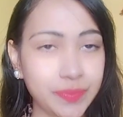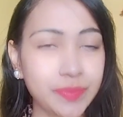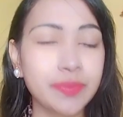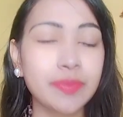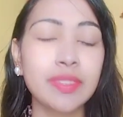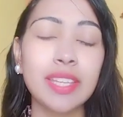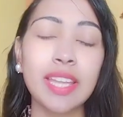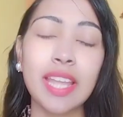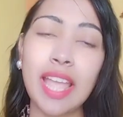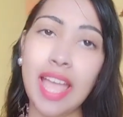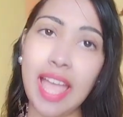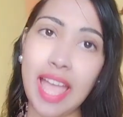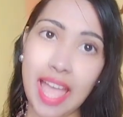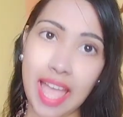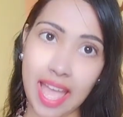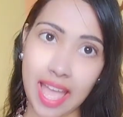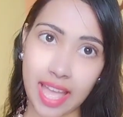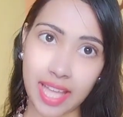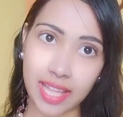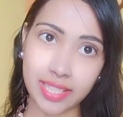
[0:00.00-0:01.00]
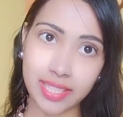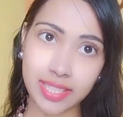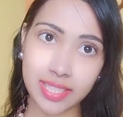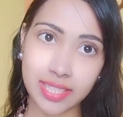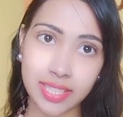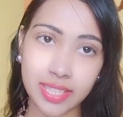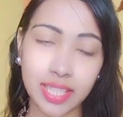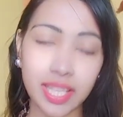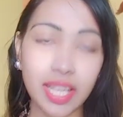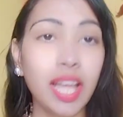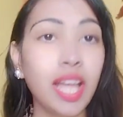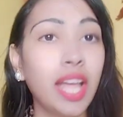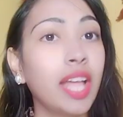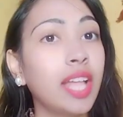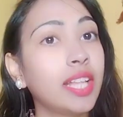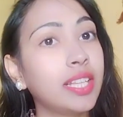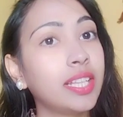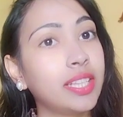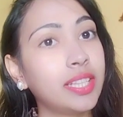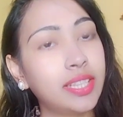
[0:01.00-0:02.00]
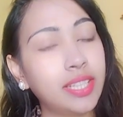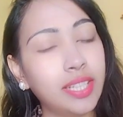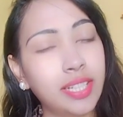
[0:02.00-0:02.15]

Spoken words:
And the third